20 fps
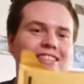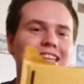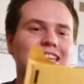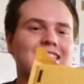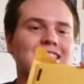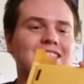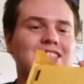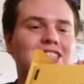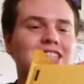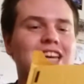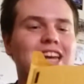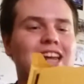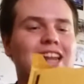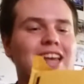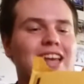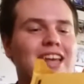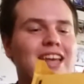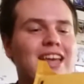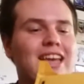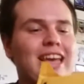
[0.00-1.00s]
Like,
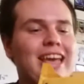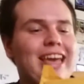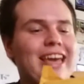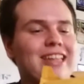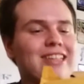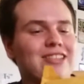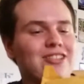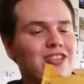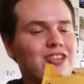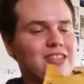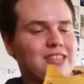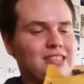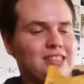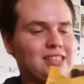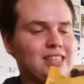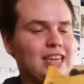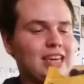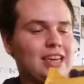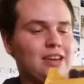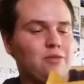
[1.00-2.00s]
legit it
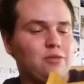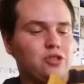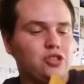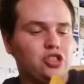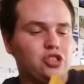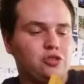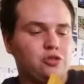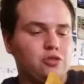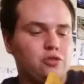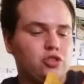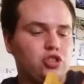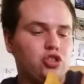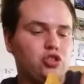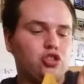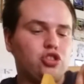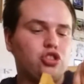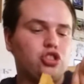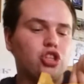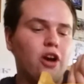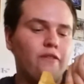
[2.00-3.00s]
looks like it was just
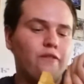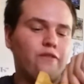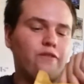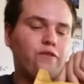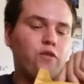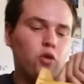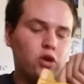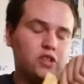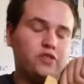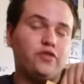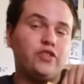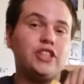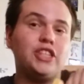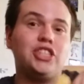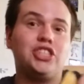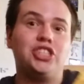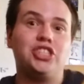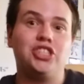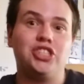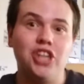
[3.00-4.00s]
shoved,
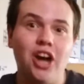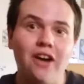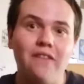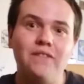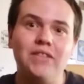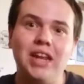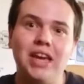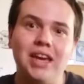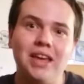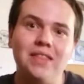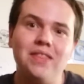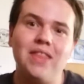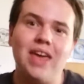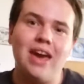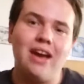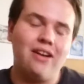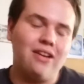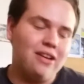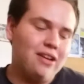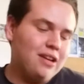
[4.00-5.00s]
forcefully shoved in
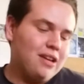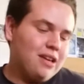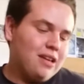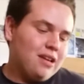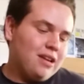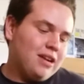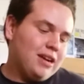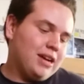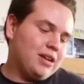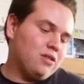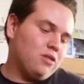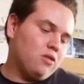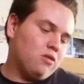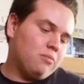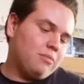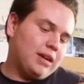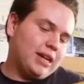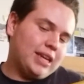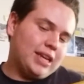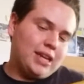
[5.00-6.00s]
there. And
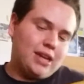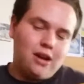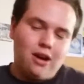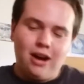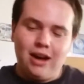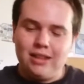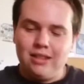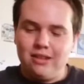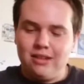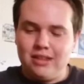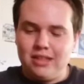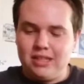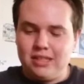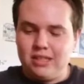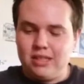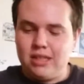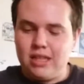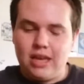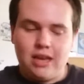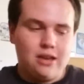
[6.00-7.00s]
oh my god, look at this
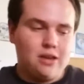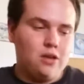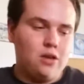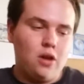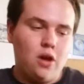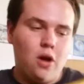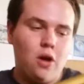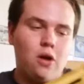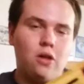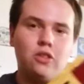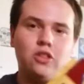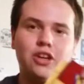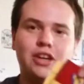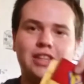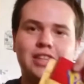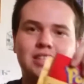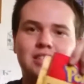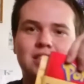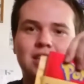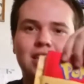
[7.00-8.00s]
thing. Look
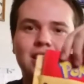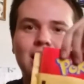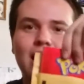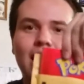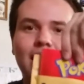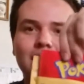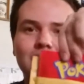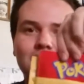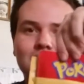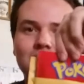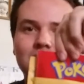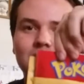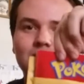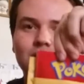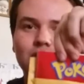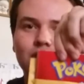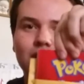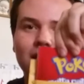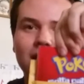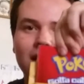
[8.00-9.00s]
at this thing, guys.
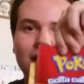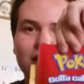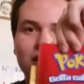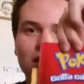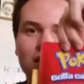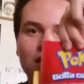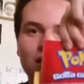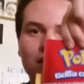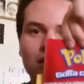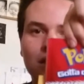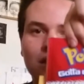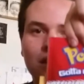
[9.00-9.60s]
Look at this.